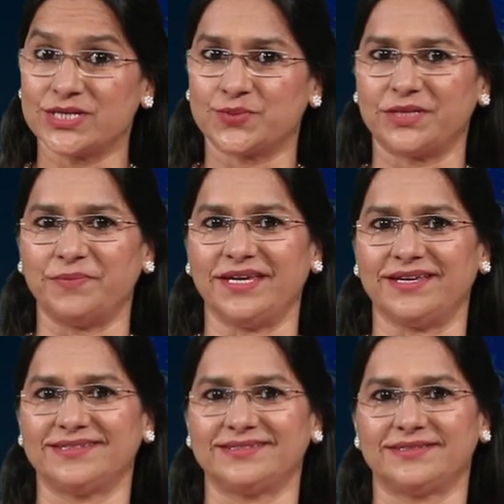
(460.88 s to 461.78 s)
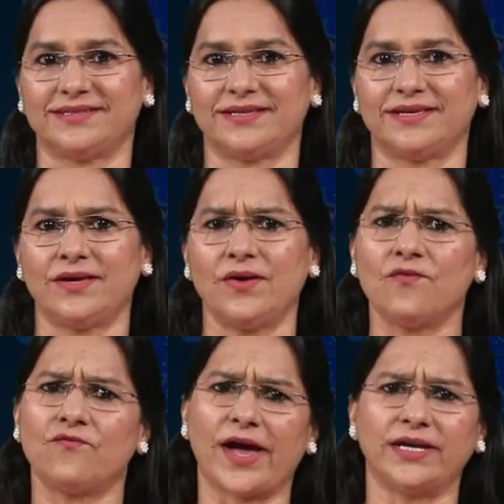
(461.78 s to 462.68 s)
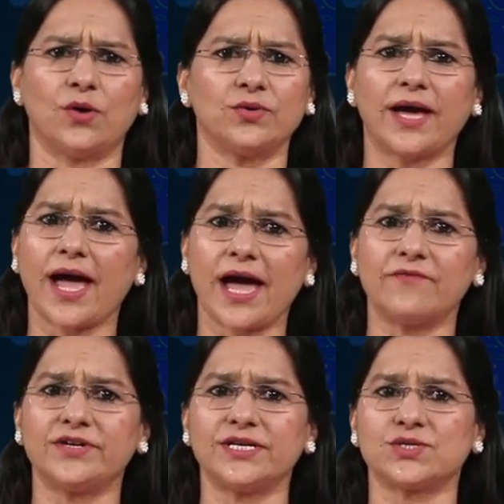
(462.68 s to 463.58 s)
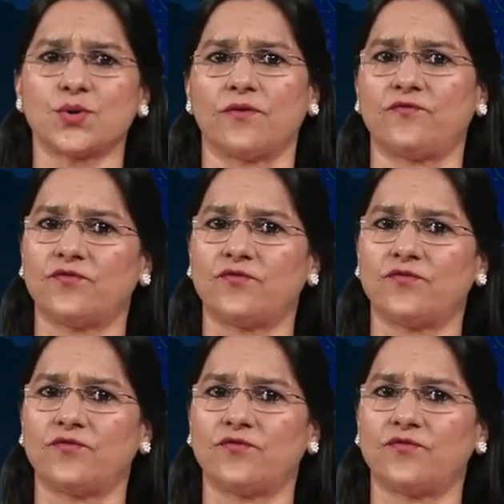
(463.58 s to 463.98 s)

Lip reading: it with me. Find out the average of